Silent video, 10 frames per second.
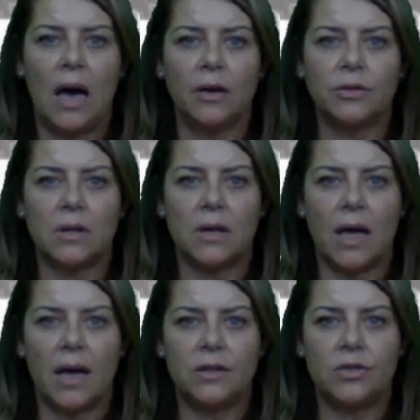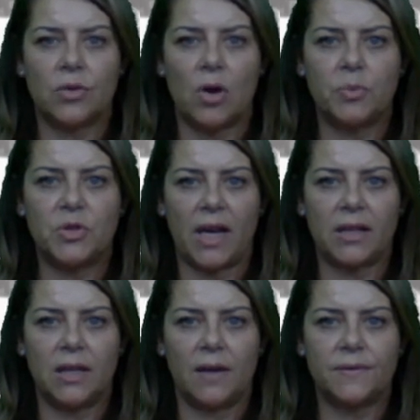outline your
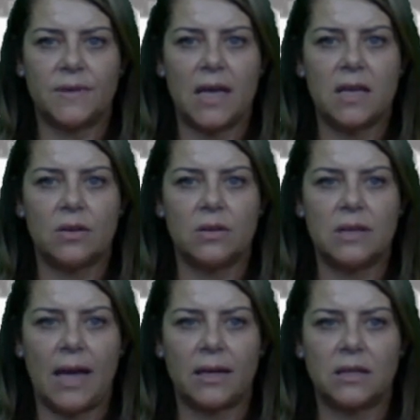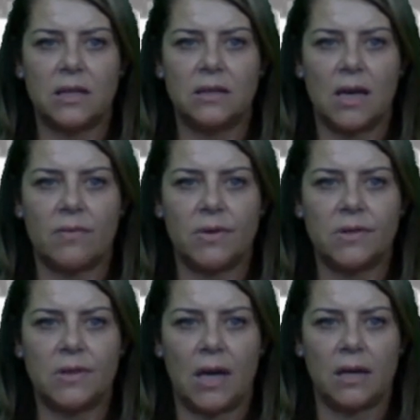objectives in conducting the
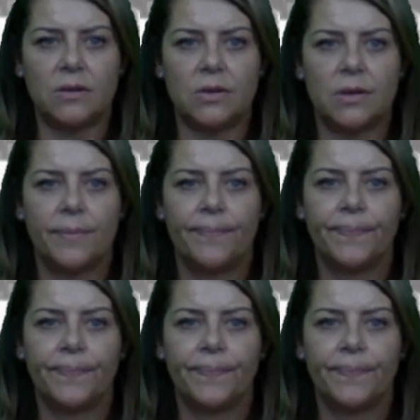research,